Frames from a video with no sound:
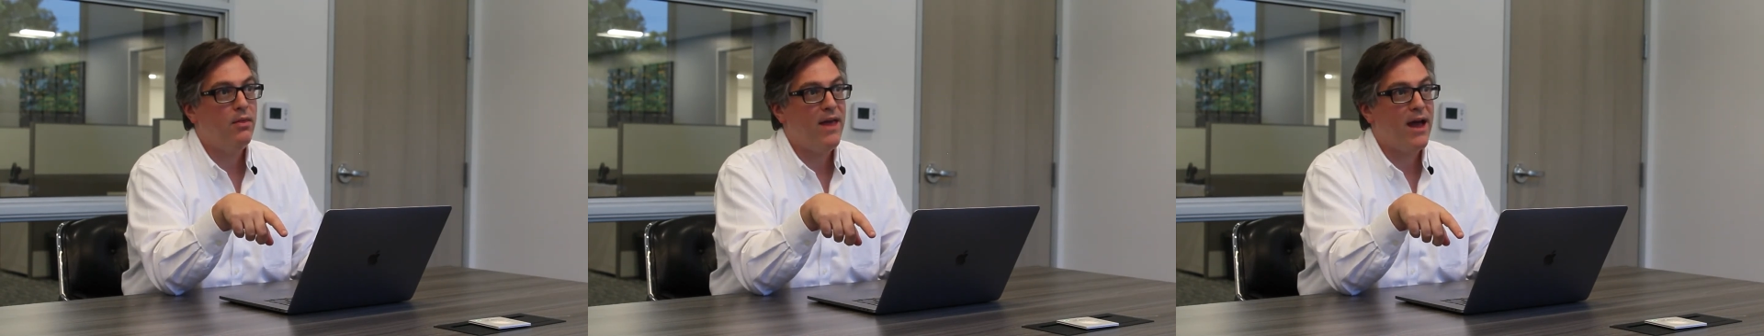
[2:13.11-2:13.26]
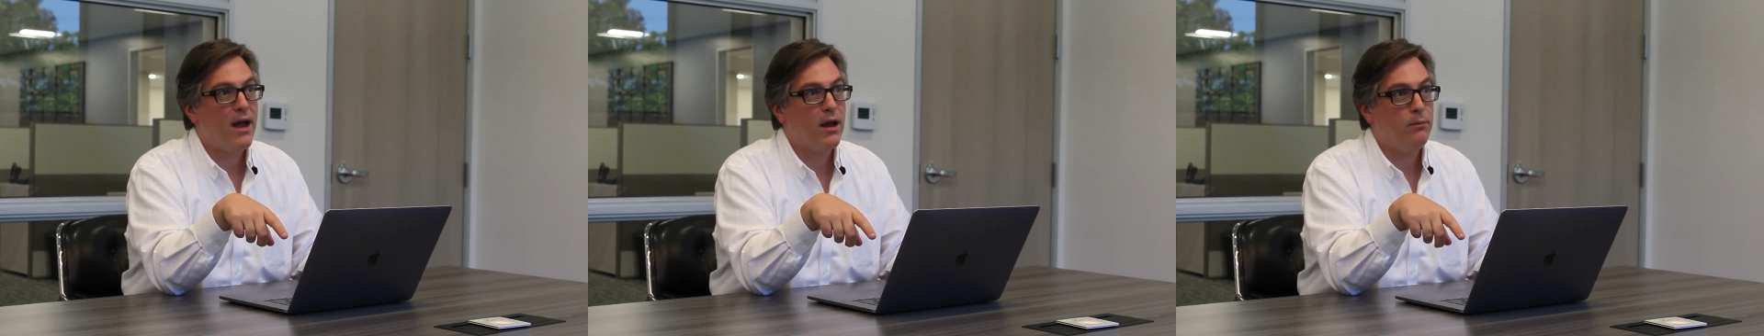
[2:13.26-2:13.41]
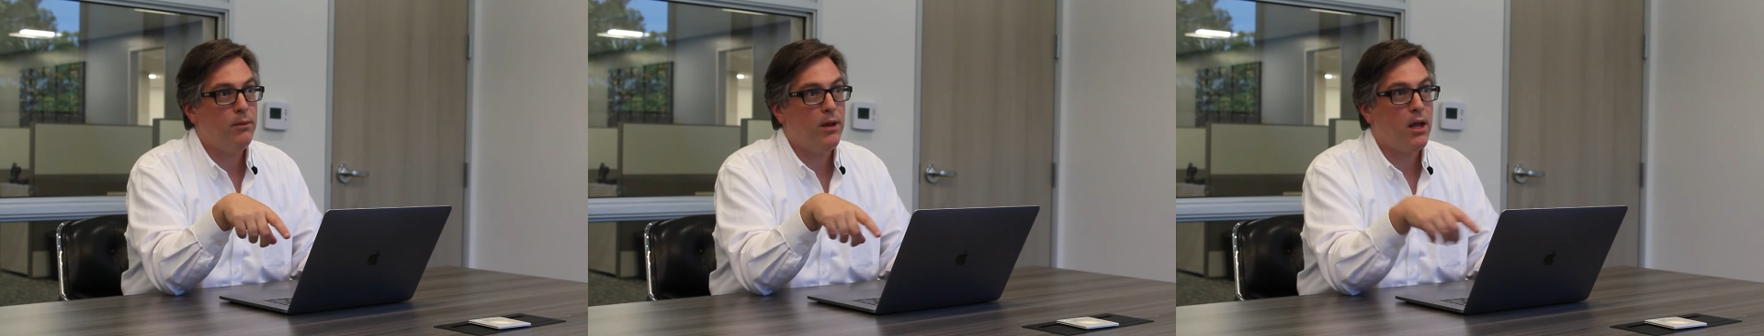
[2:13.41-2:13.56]

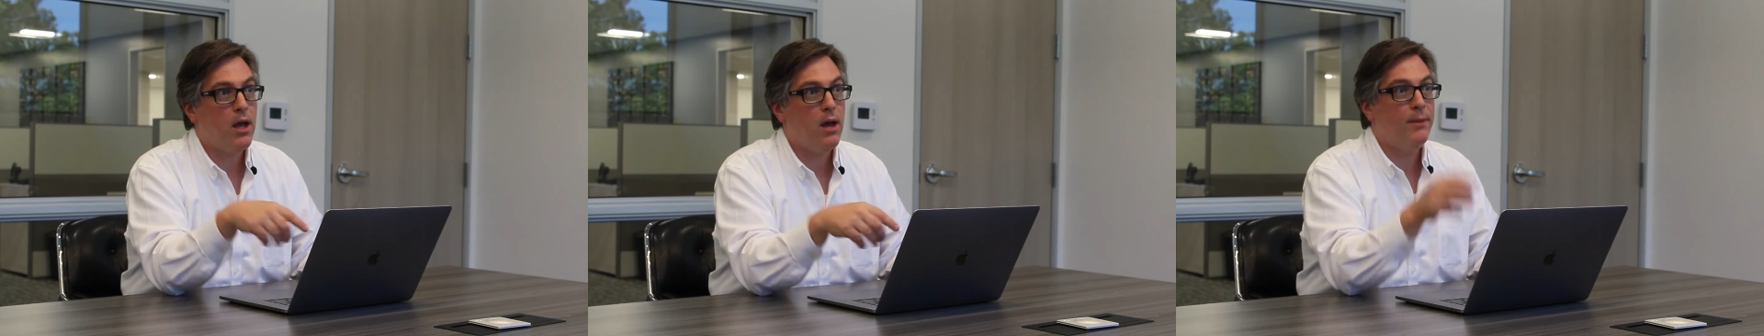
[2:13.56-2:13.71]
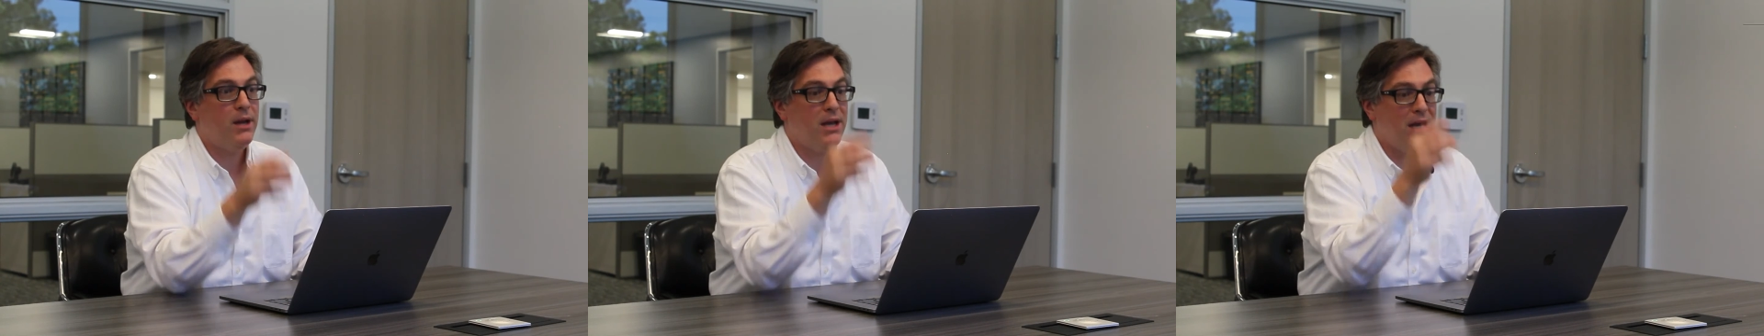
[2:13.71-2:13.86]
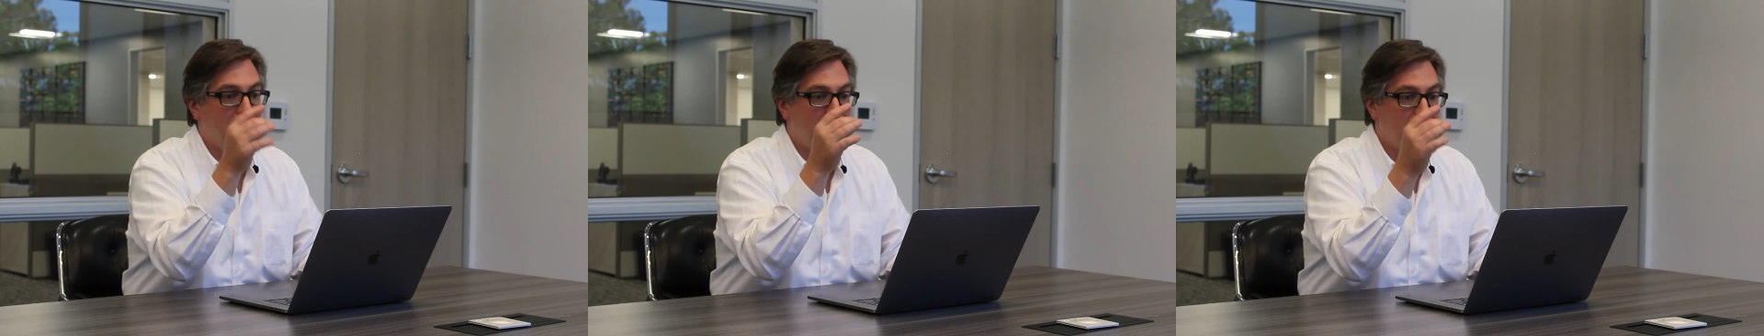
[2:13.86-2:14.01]
that can
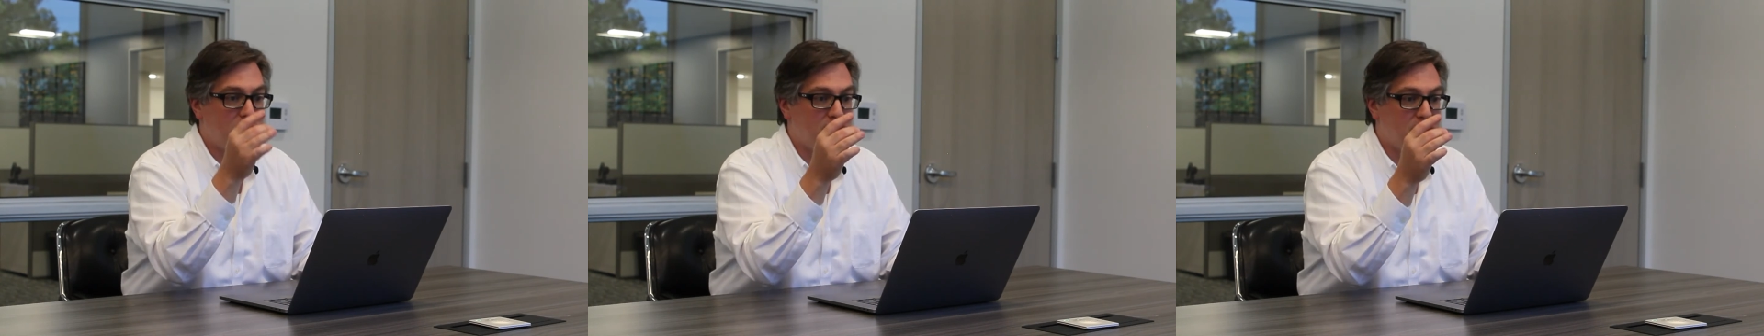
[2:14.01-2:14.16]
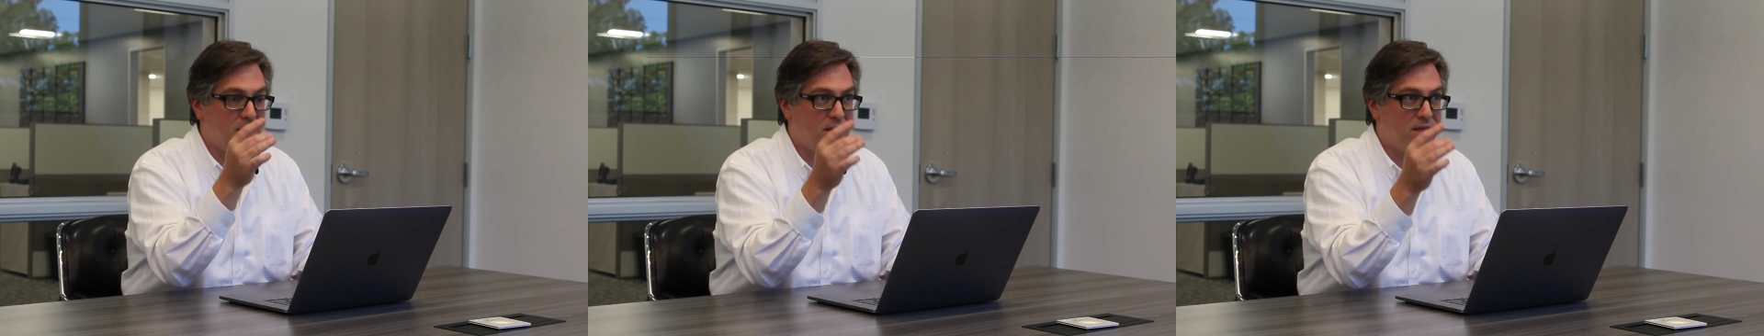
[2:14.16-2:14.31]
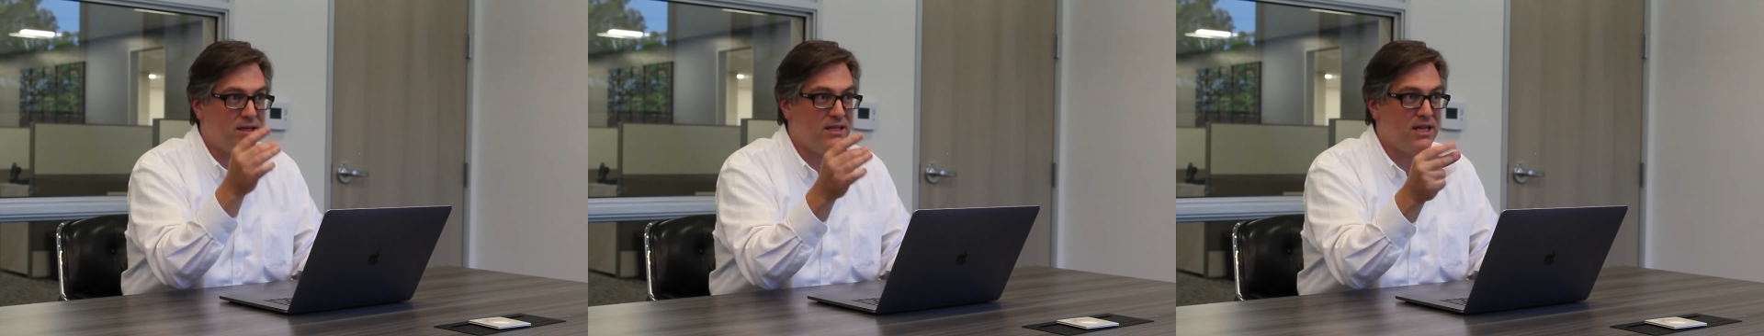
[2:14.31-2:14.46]
become an
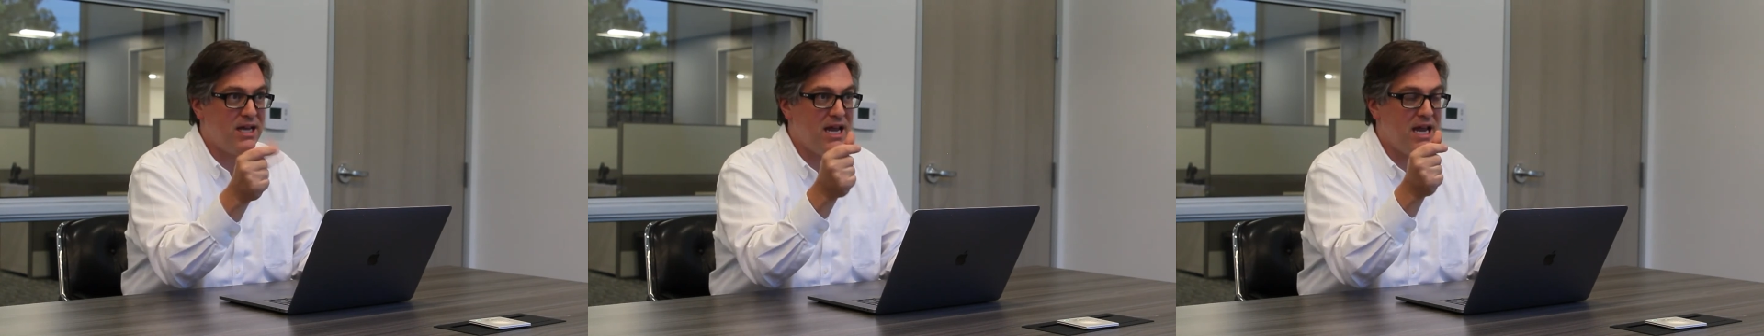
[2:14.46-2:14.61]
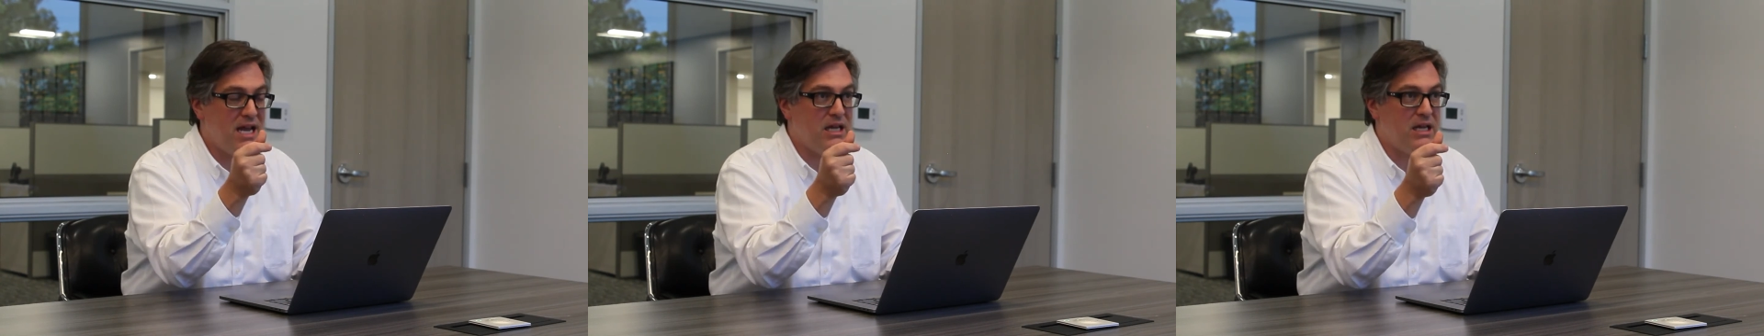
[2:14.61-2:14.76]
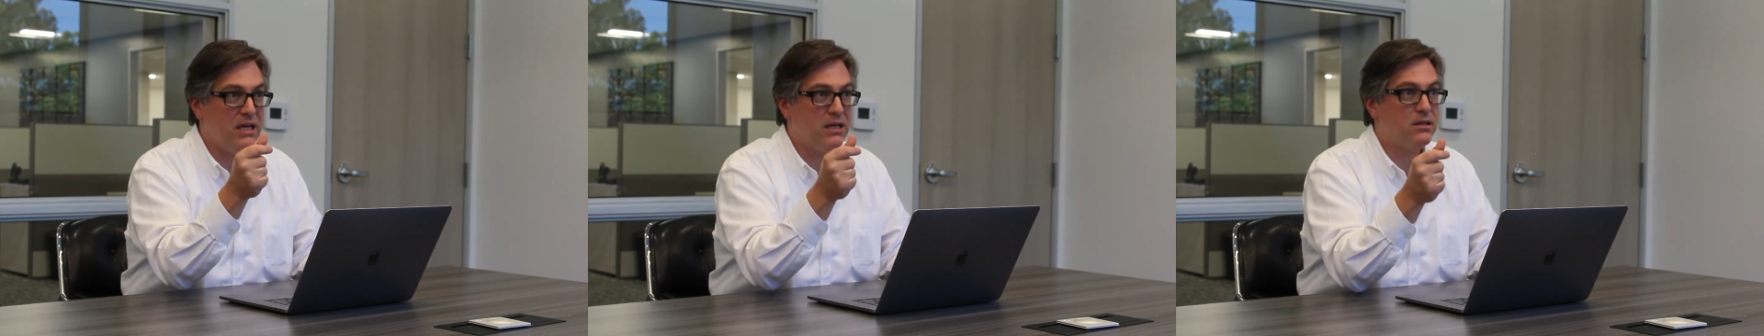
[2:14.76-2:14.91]

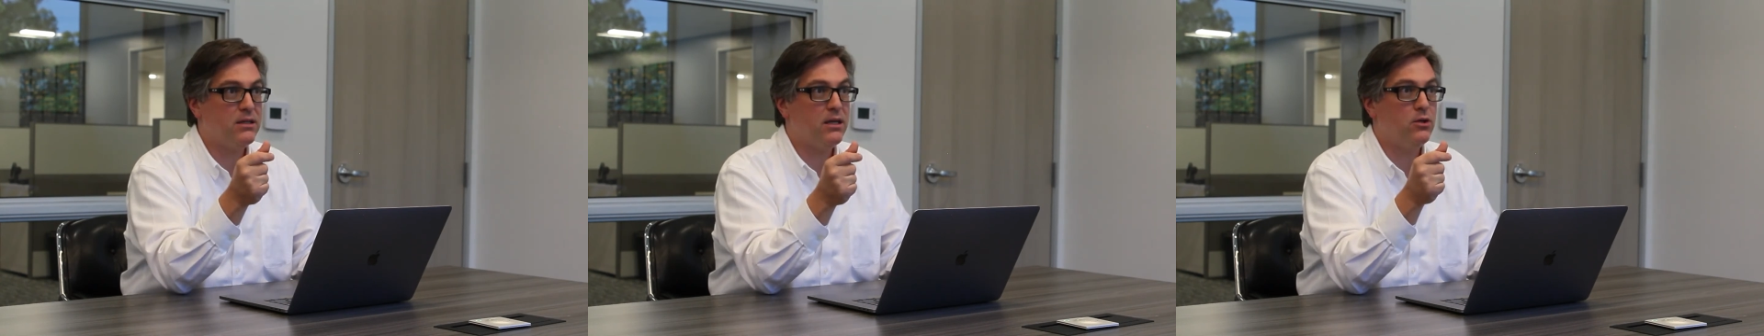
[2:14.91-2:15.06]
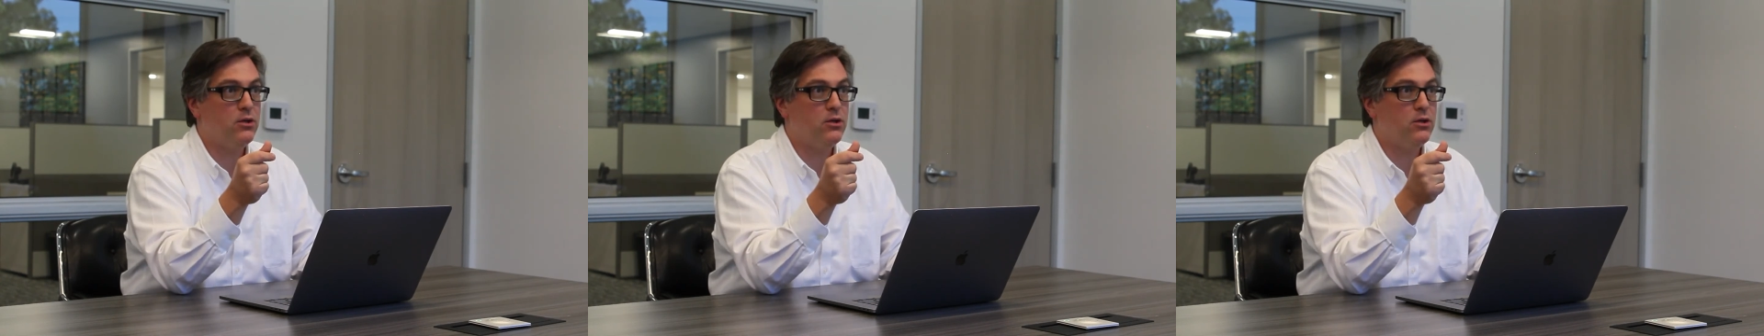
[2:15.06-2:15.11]
instantaneous